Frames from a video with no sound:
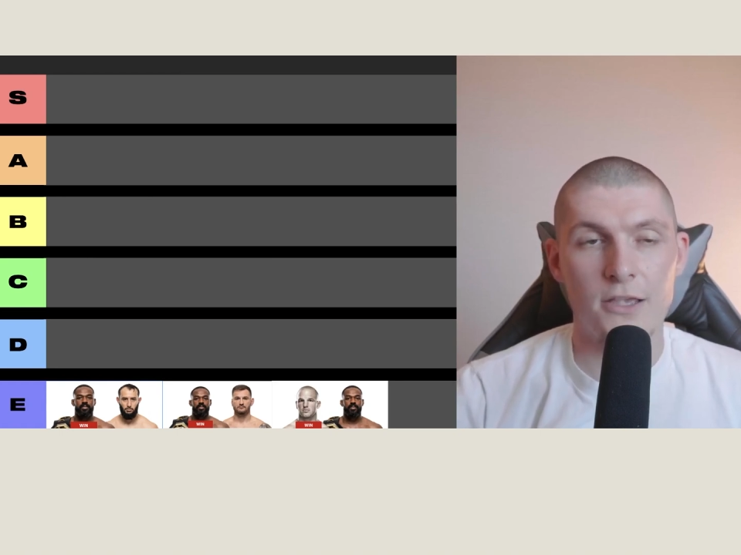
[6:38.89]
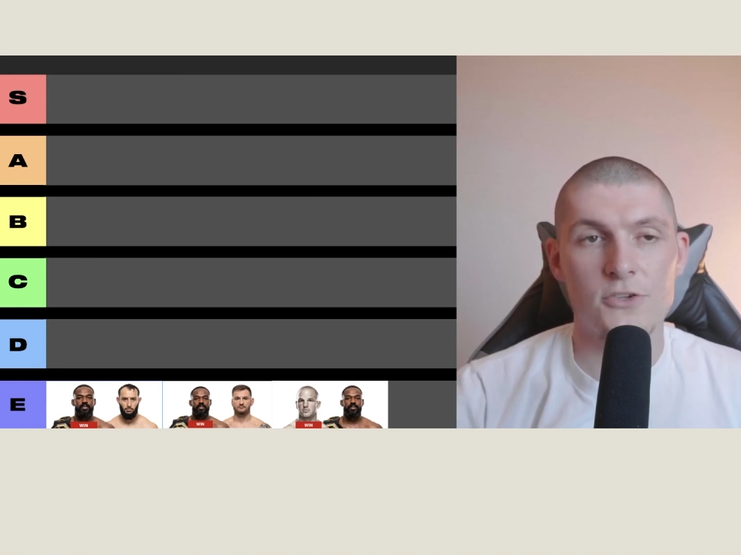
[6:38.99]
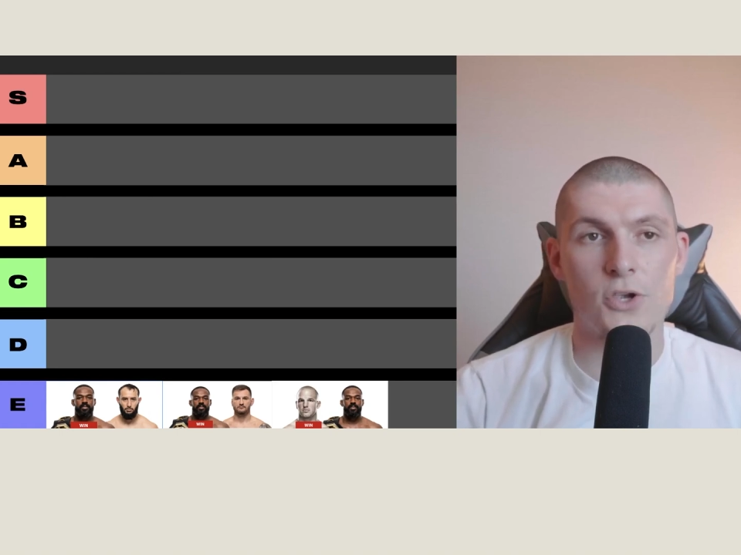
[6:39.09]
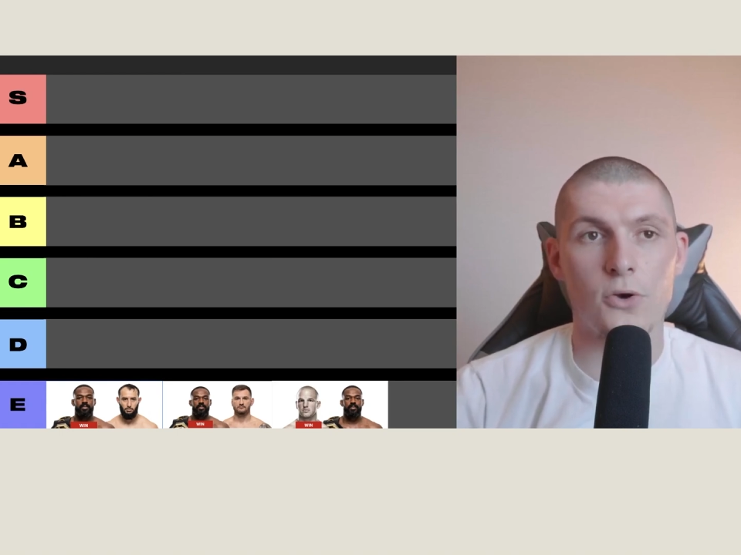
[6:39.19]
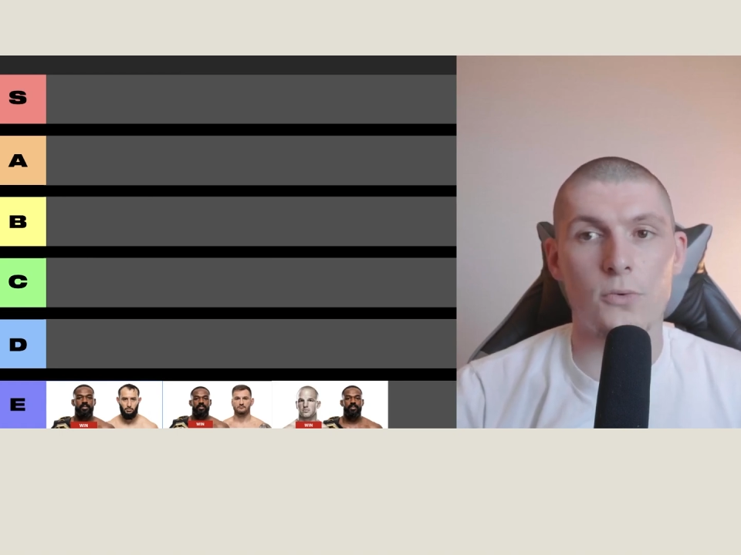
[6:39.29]

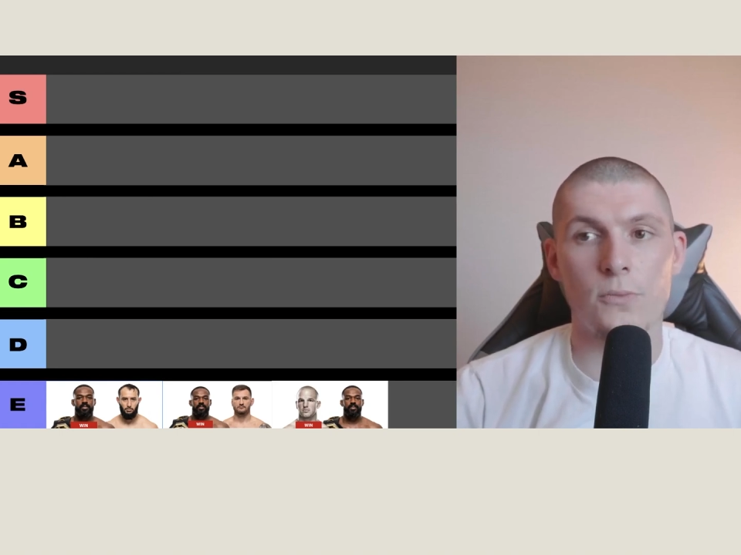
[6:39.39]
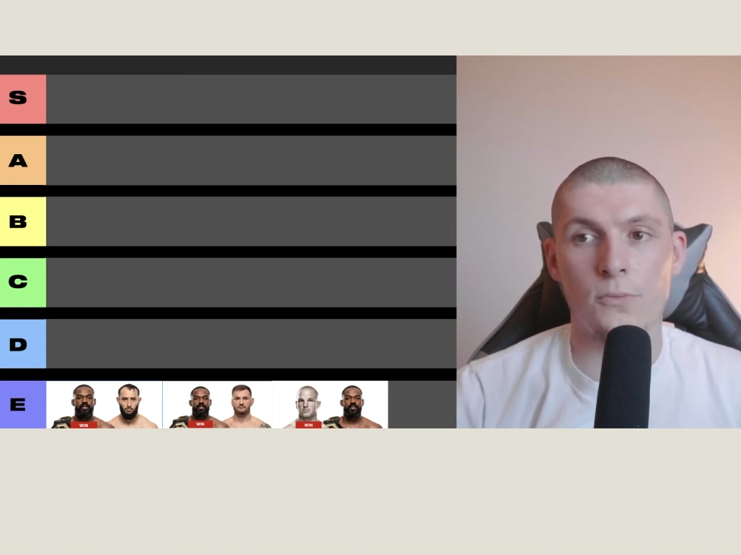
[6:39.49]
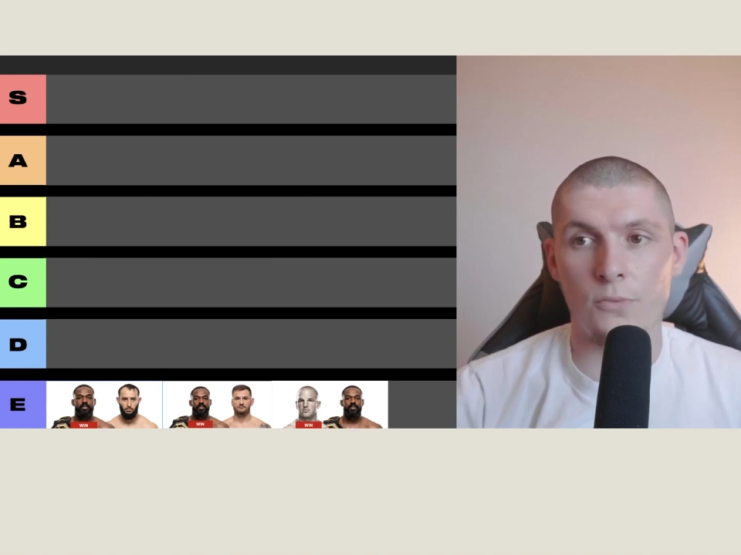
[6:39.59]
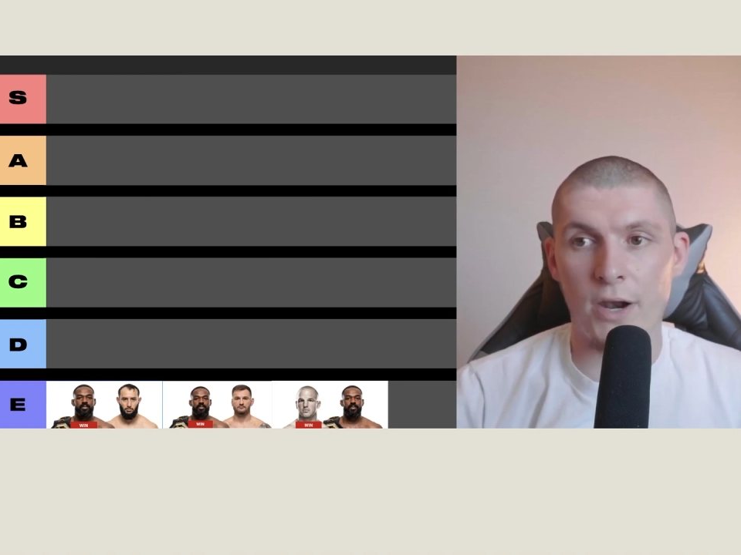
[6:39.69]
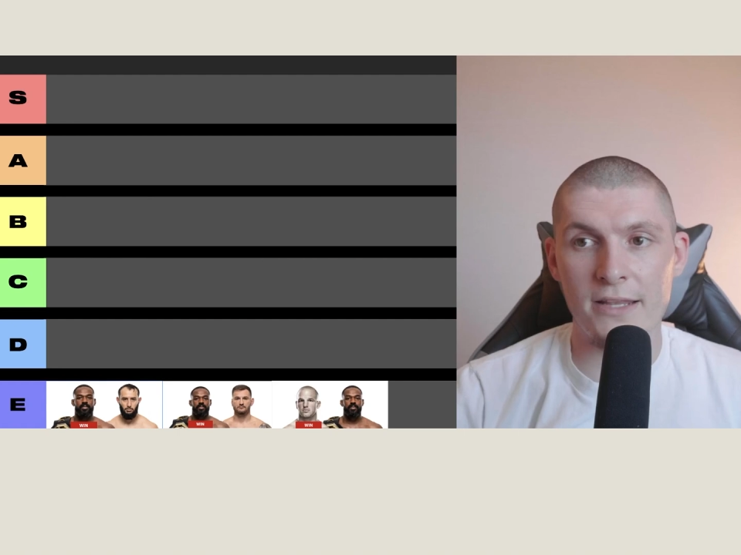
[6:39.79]
So
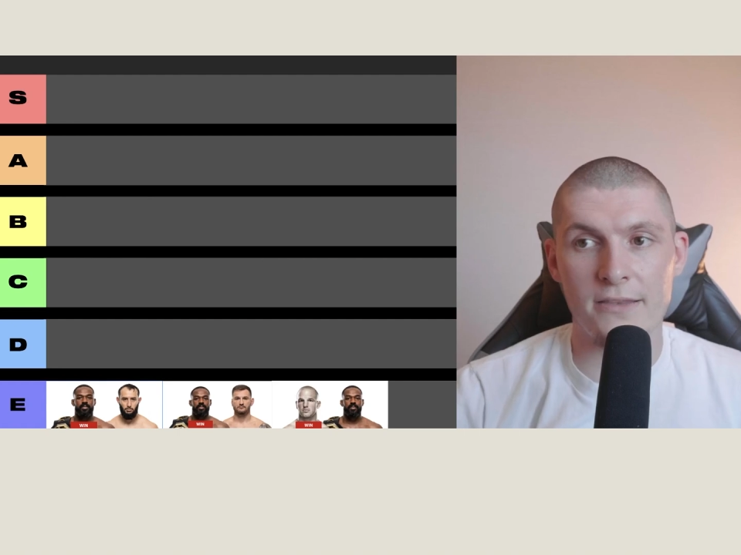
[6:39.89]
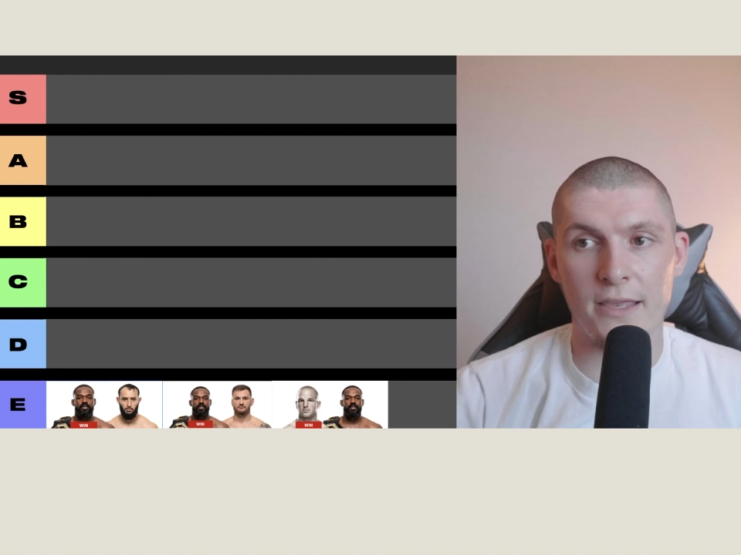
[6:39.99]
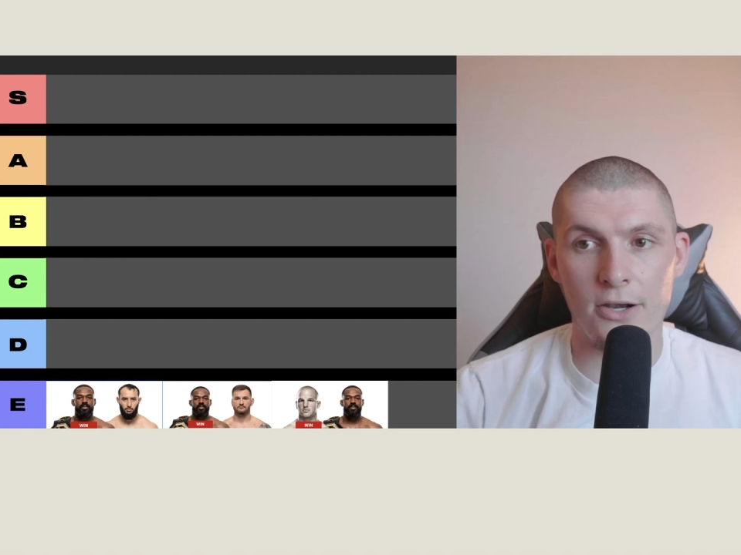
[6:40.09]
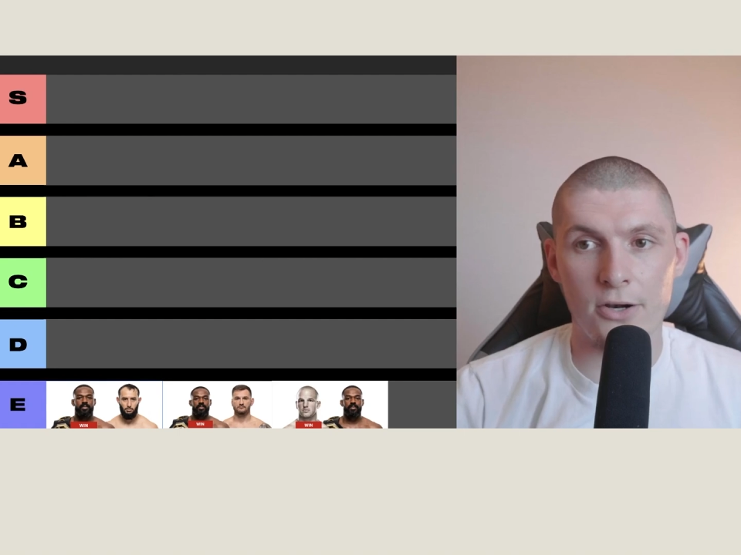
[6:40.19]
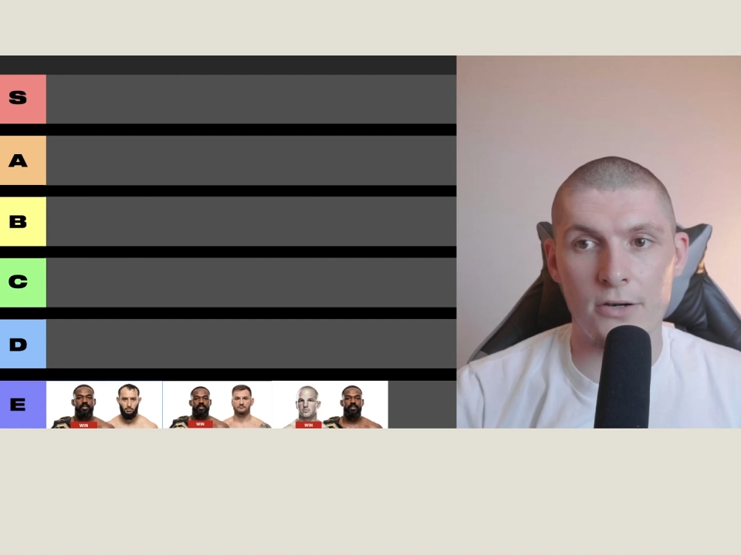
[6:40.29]
right
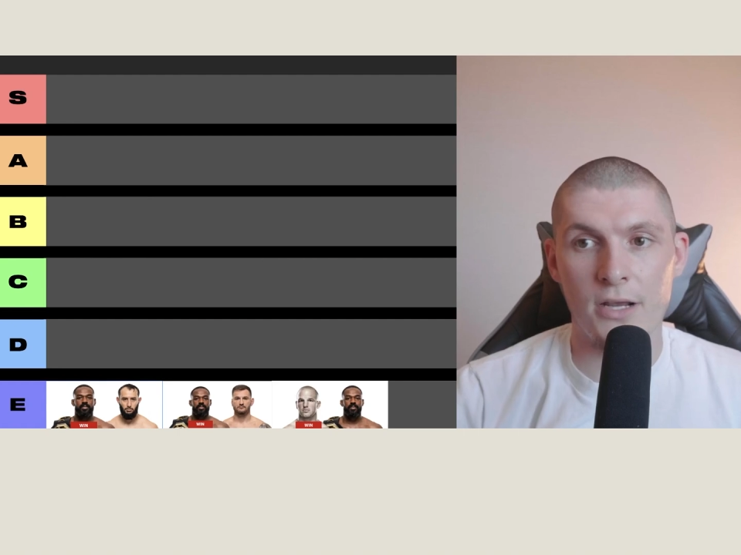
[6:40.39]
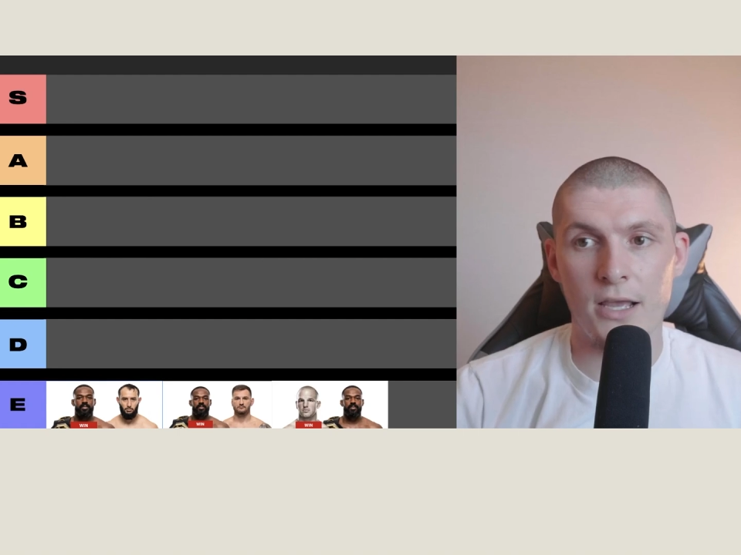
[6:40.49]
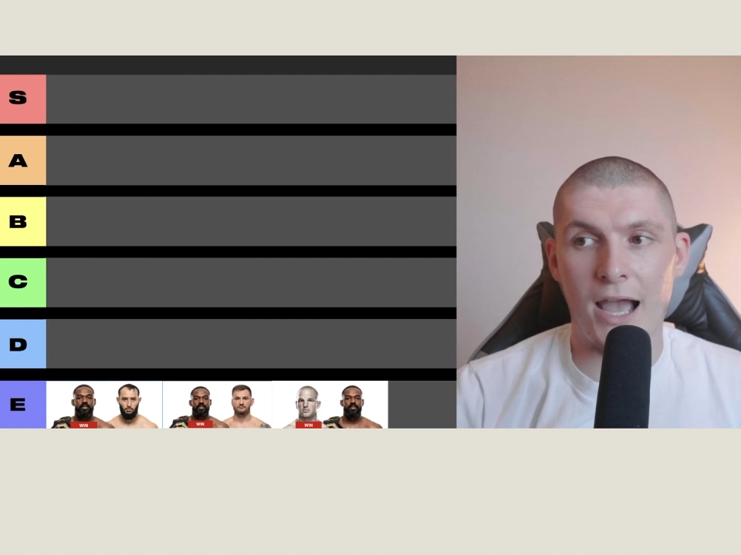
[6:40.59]
there,